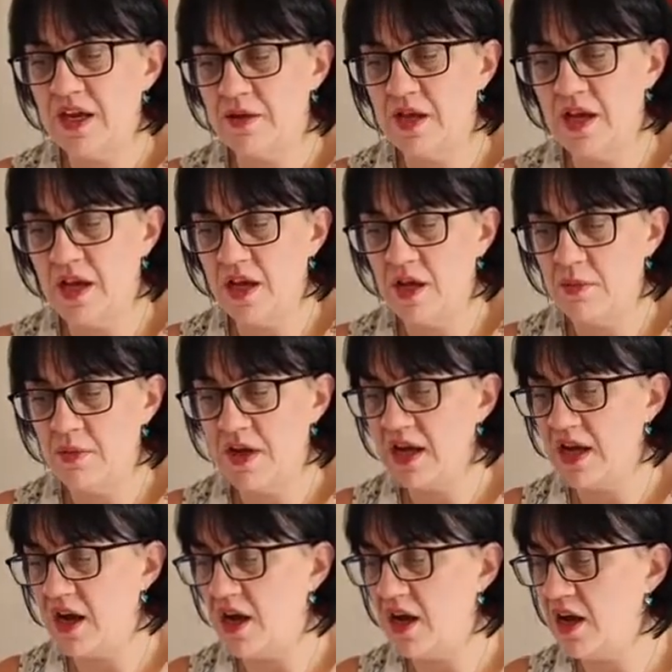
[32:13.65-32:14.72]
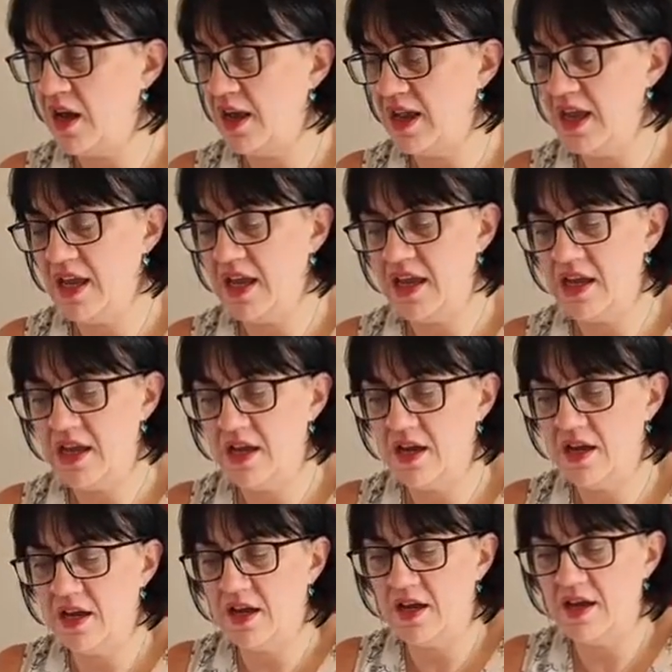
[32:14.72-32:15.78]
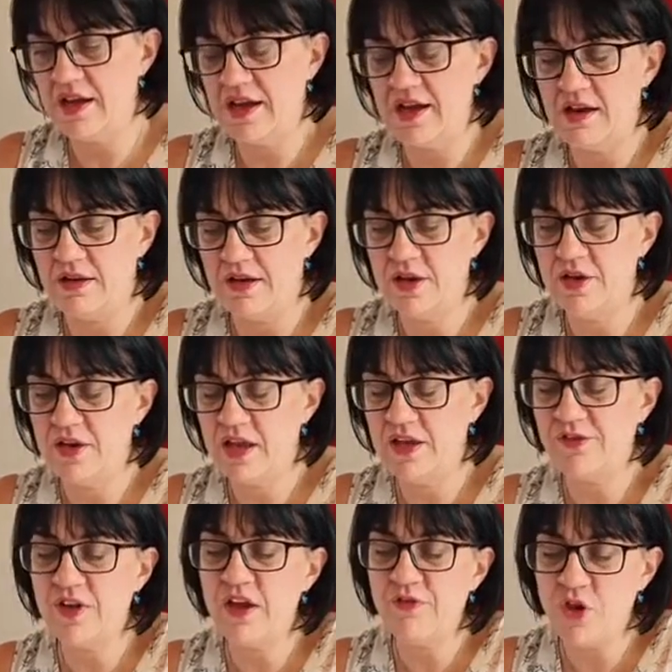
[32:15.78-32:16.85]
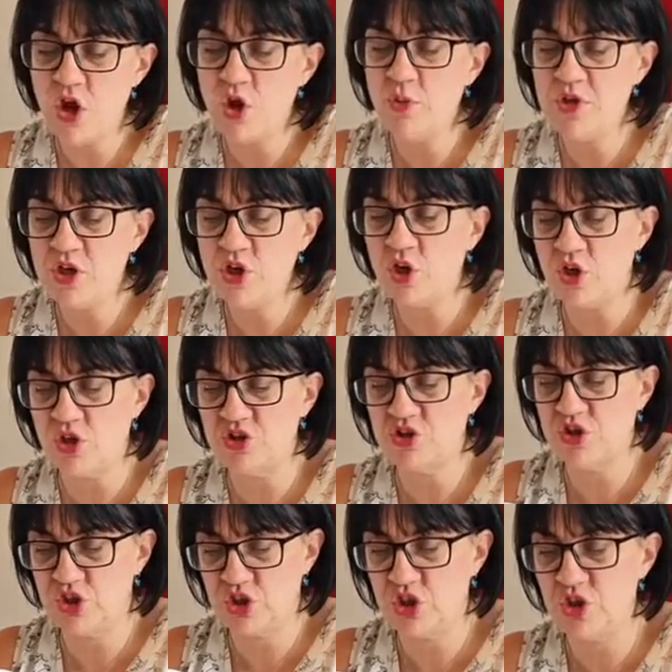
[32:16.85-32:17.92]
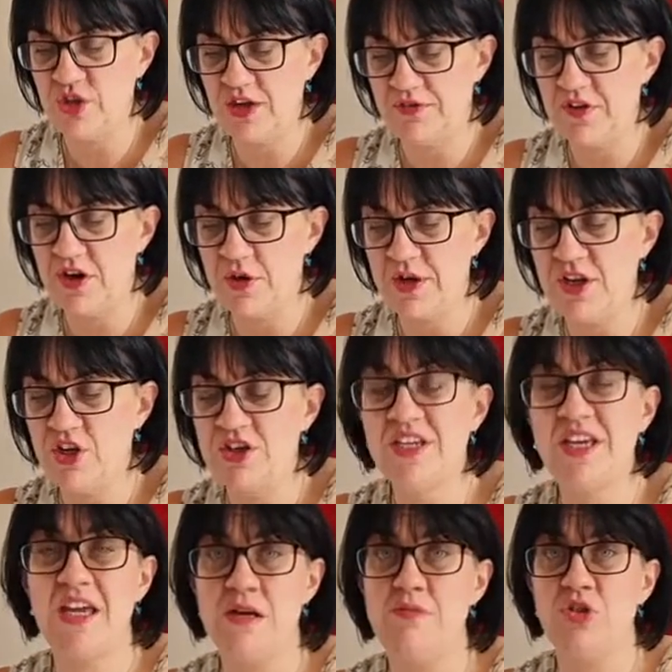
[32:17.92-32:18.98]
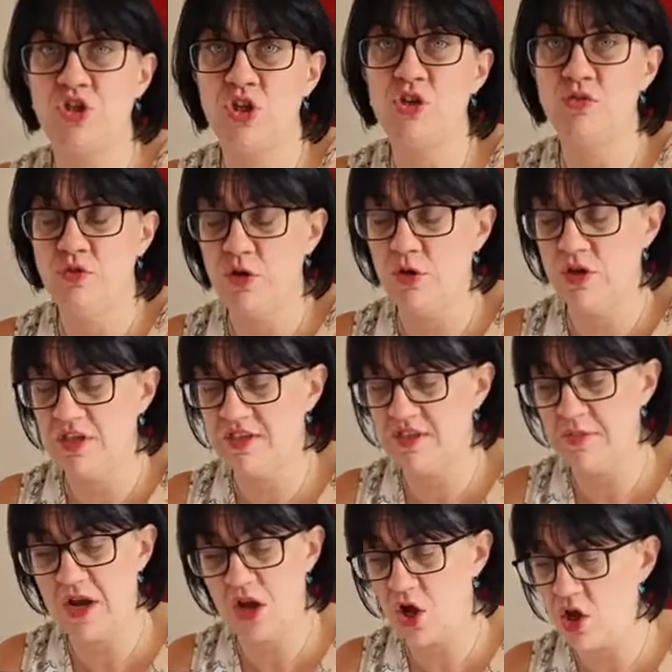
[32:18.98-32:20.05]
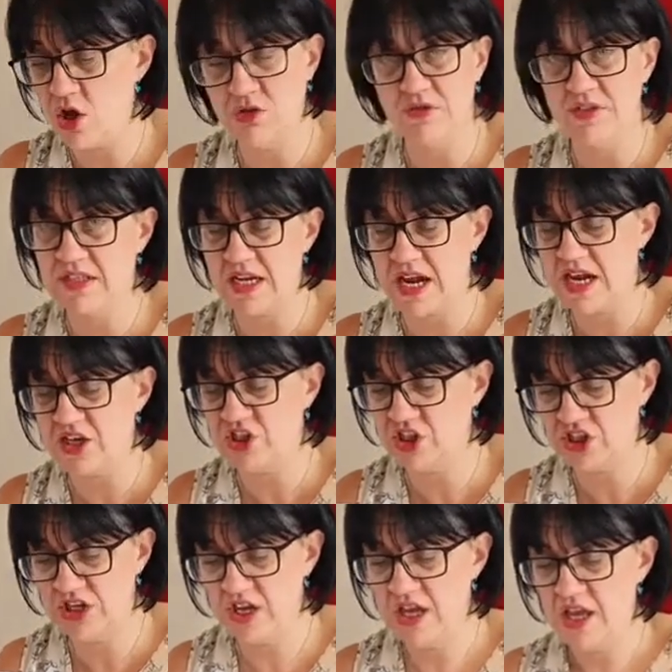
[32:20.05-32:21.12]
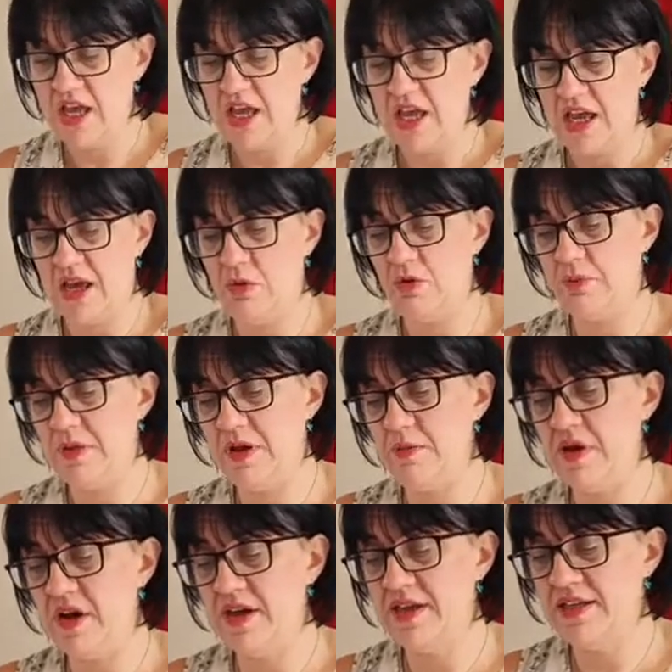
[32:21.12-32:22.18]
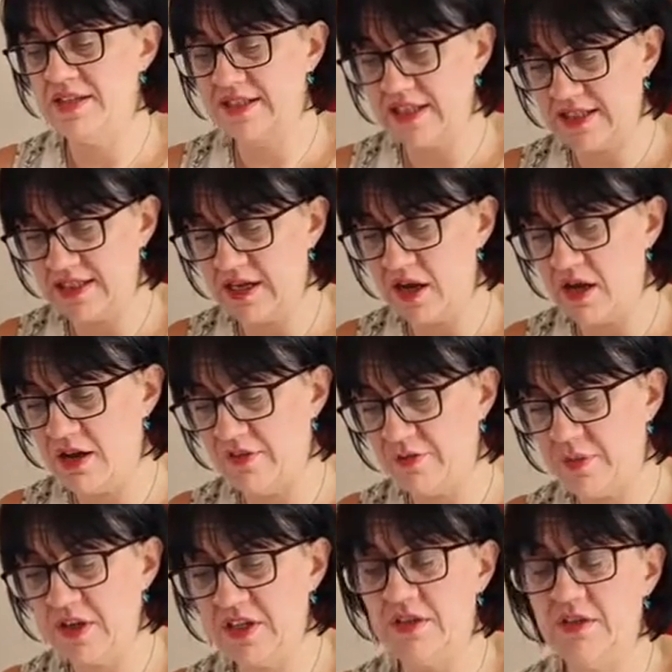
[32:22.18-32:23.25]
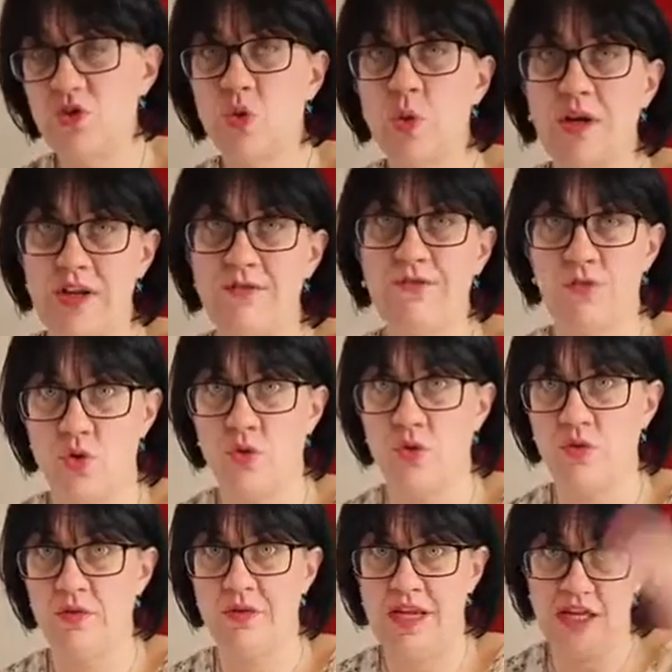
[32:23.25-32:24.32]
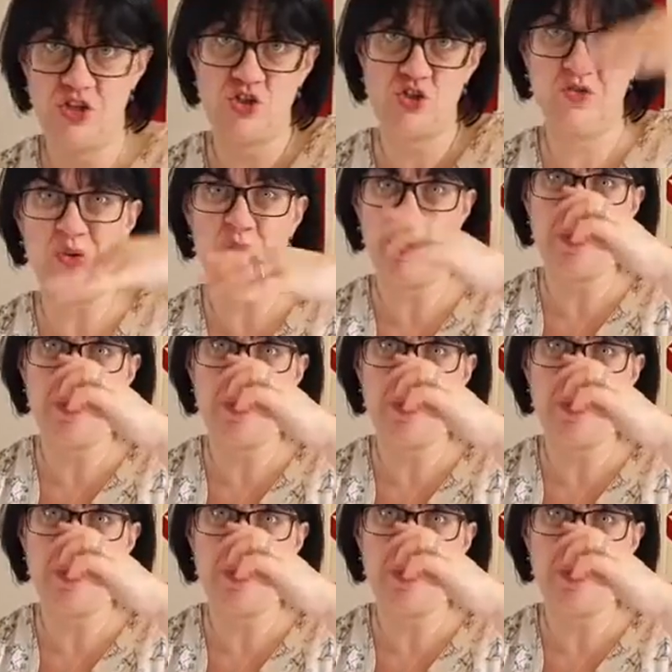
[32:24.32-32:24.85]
Uh, um, I if I've only got two, if I only could keep two rulers in my whole stash, it would be my six and a half by 24 inch